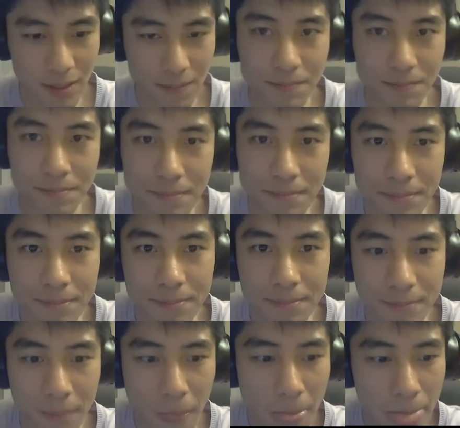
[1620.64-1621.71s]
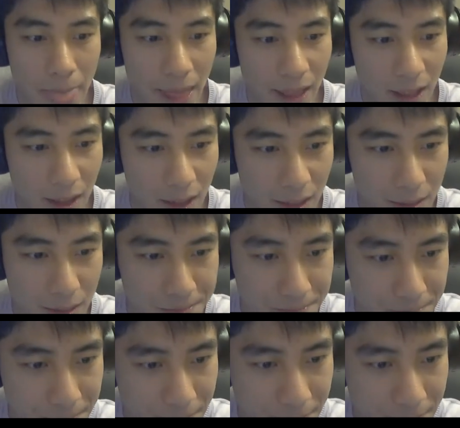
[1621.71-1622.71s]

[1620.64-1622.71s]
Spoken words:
and I guess these might be the